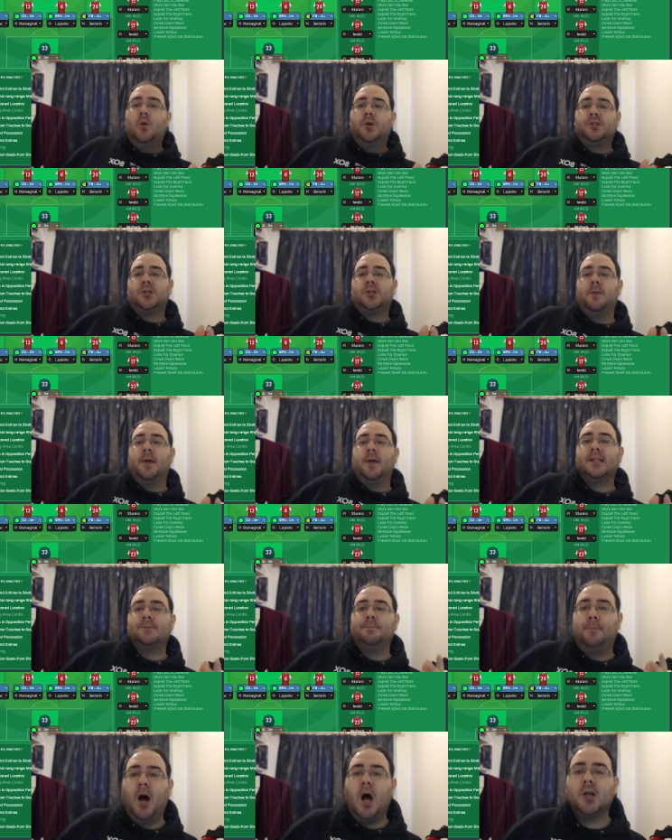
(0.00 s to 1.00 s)
which is going to be
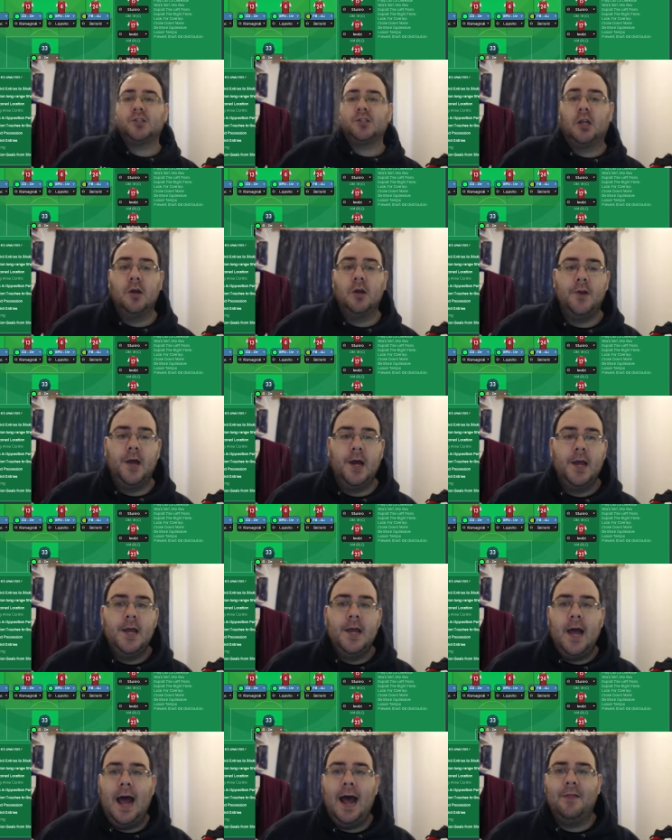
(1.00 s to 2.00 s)
against Barcelona
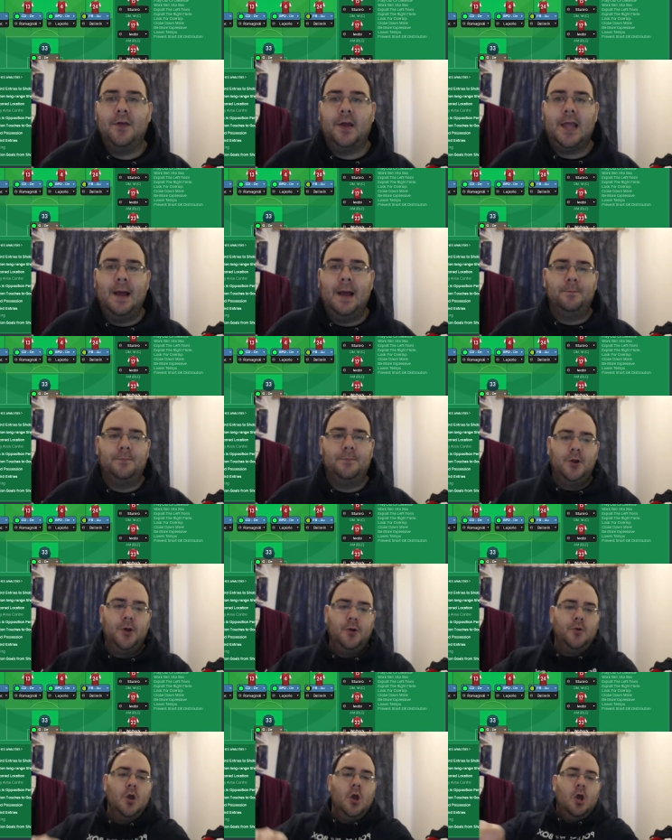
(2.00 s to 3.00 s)
at the Camp
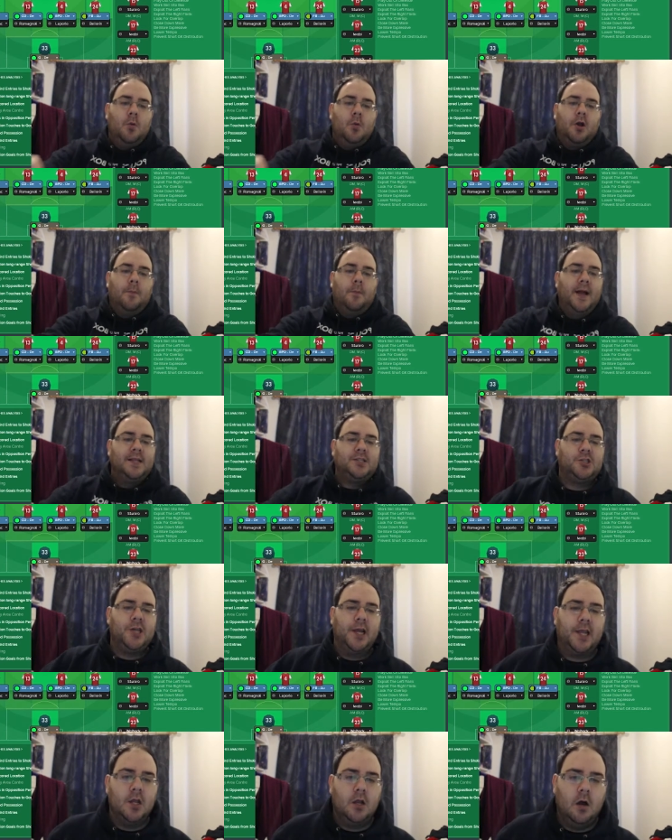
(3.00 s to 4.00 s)
Nou. We've got Petr
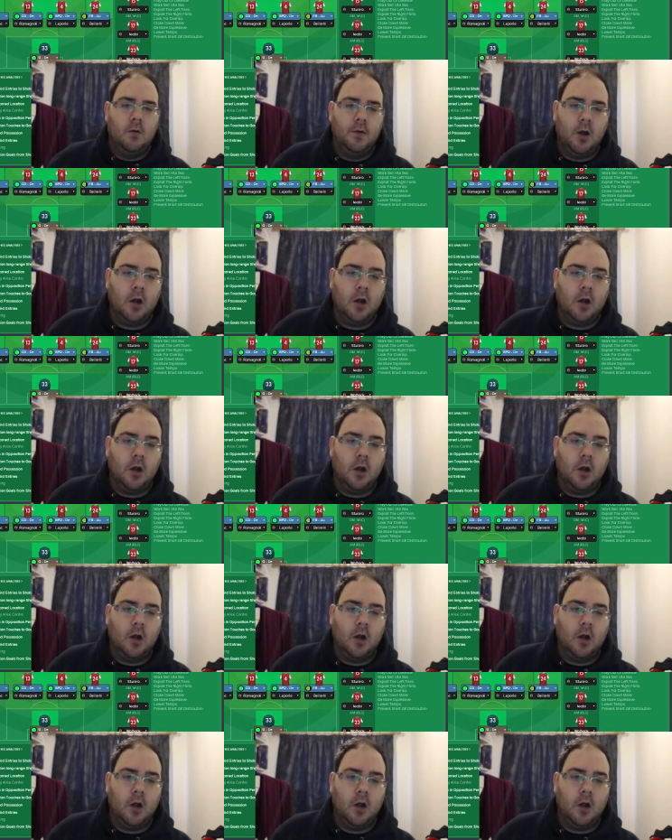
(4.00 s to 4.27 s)
Cech in goal.